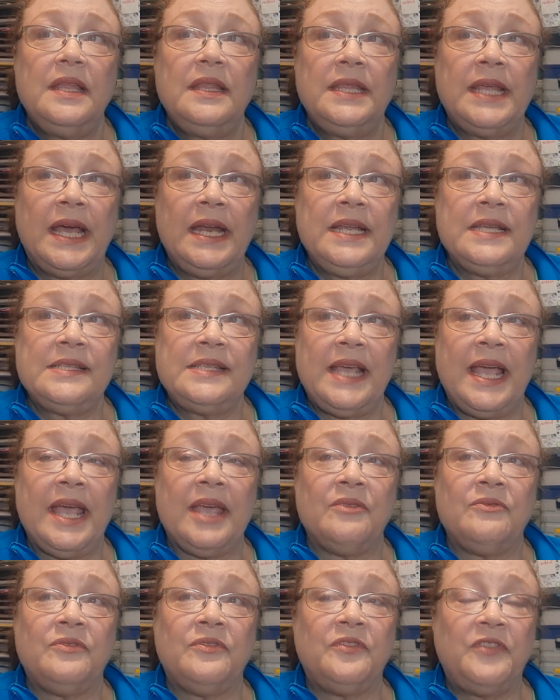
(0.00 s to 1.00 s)
That is
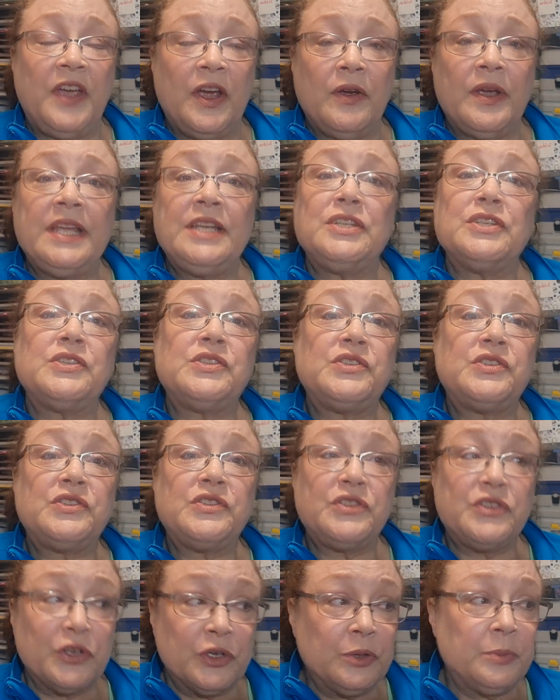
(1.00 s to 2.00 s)
a very
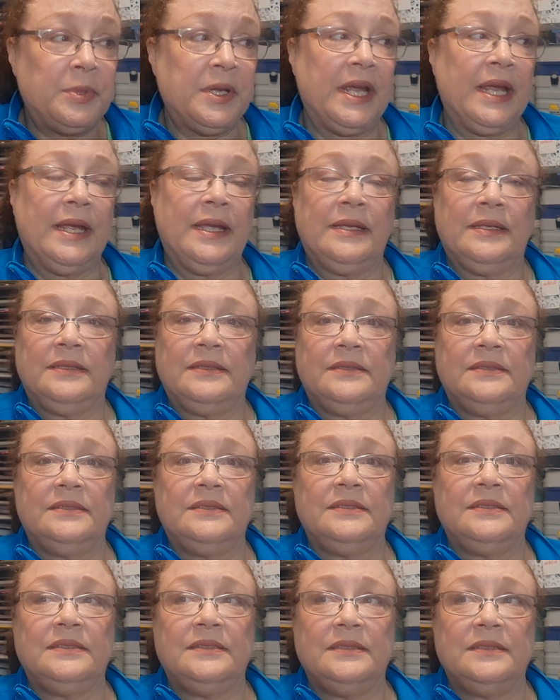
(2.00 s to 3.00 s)
disturbing
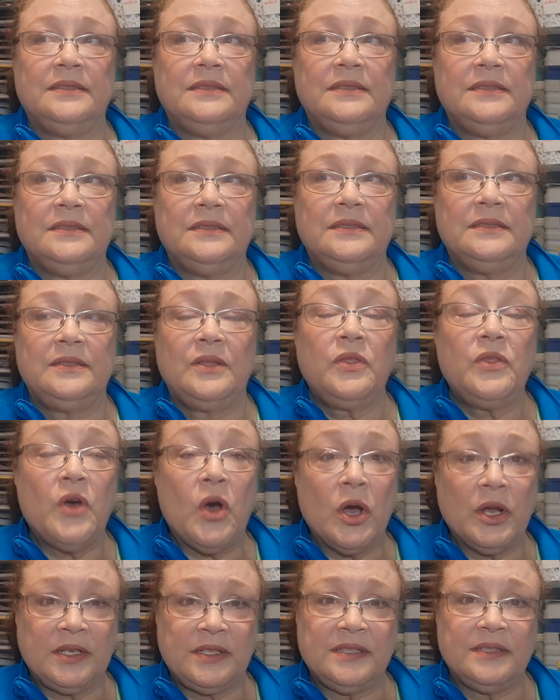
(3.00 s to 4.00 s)

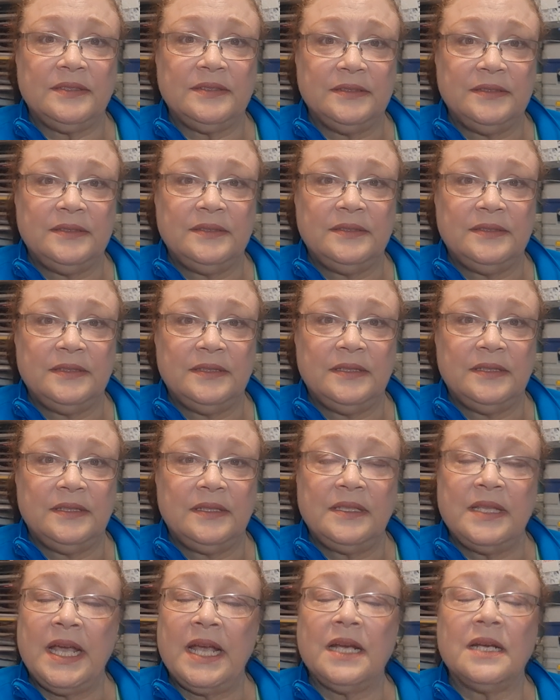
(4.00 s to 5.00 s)
thought.
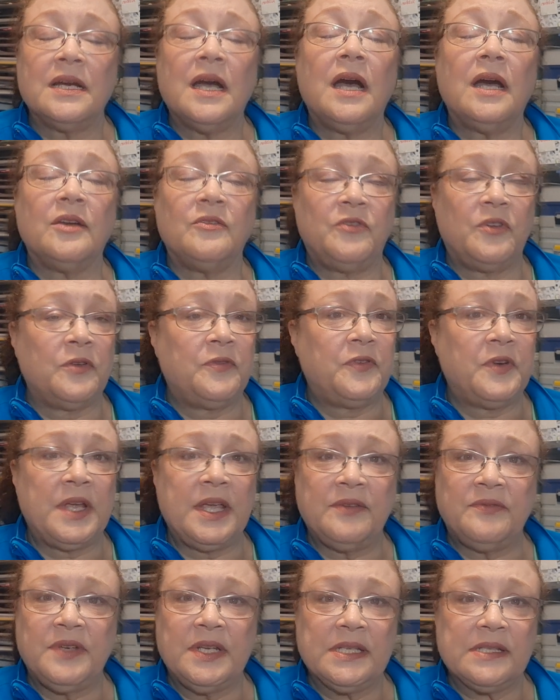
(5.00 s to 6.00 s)
Thank God for
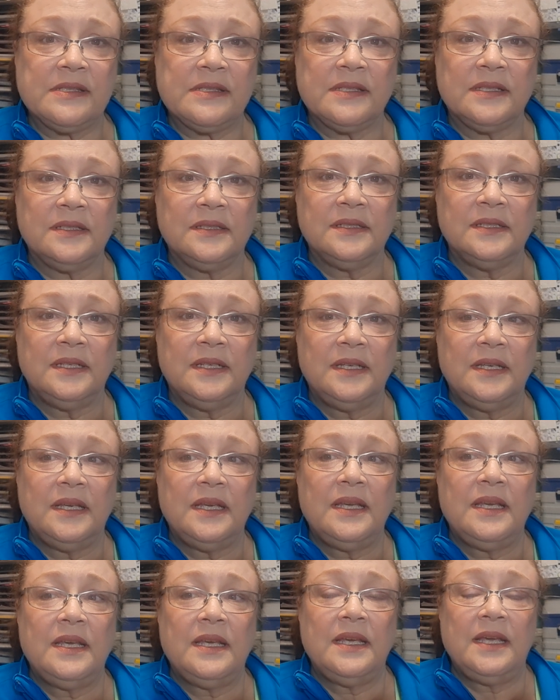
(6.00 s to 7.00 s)
forgiveness.
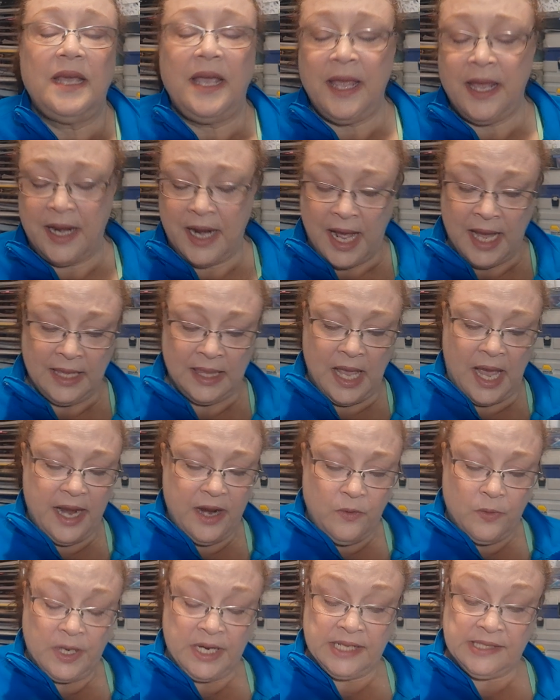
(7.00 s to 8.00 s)
And I
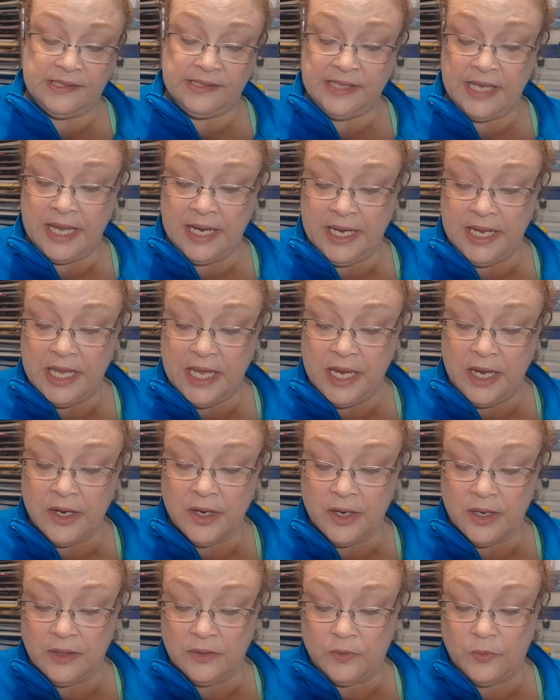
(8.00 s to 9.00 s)
like what it said
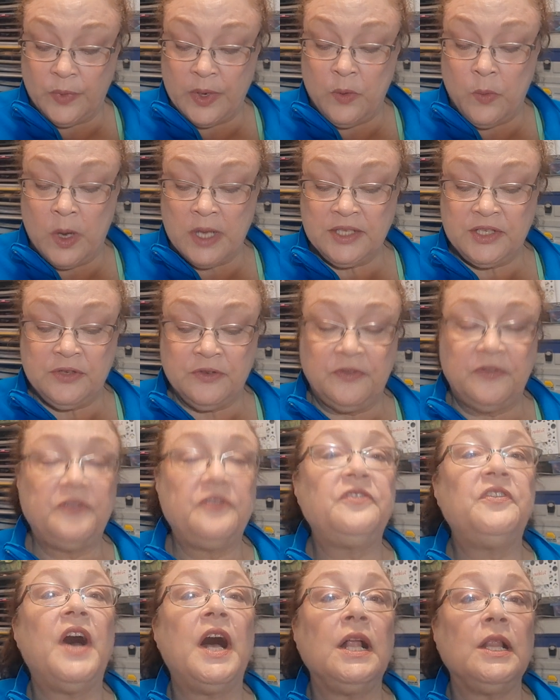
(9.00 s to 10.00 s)
here. We want to
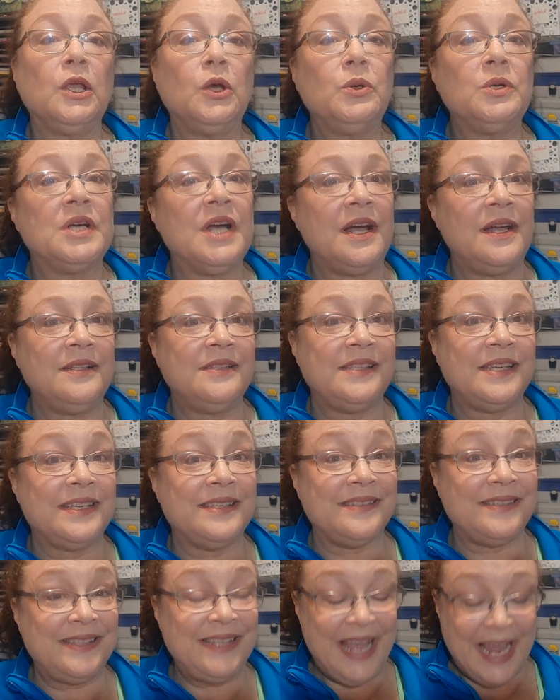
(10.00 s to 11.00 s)
follow God's
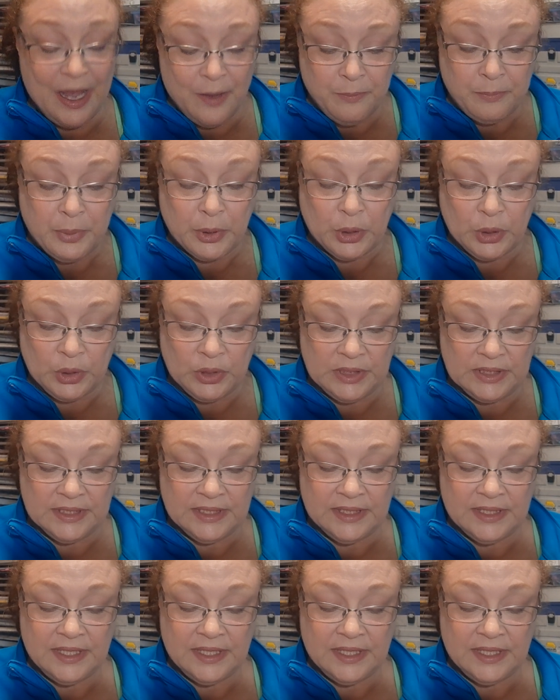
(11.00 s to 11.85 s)
example